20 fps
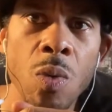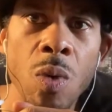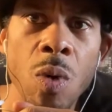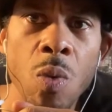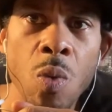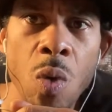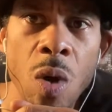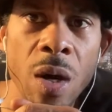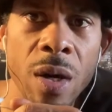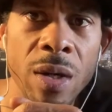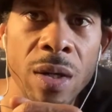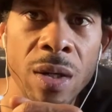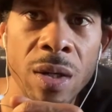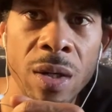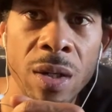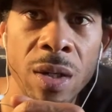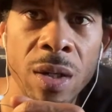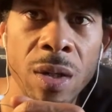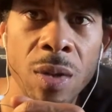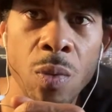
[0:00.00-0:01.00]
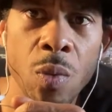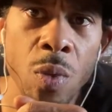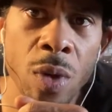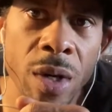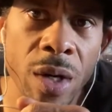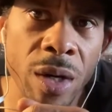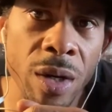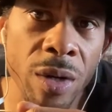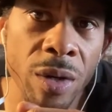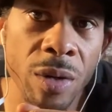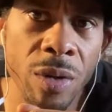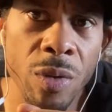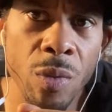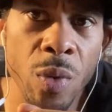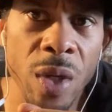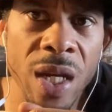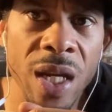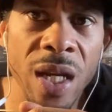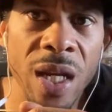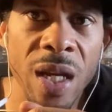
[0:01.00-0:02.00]
one where
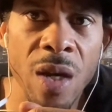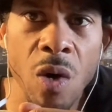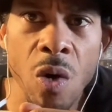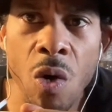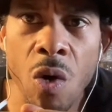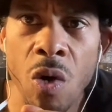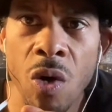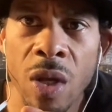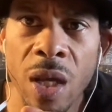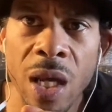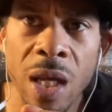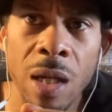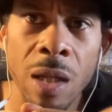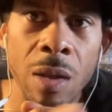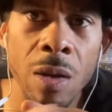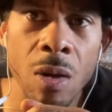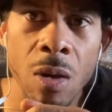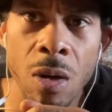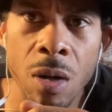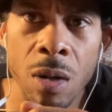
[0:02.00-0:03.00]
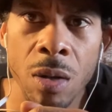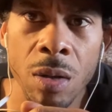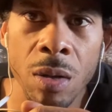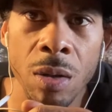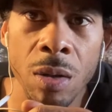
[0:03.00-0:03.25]
we can all get along,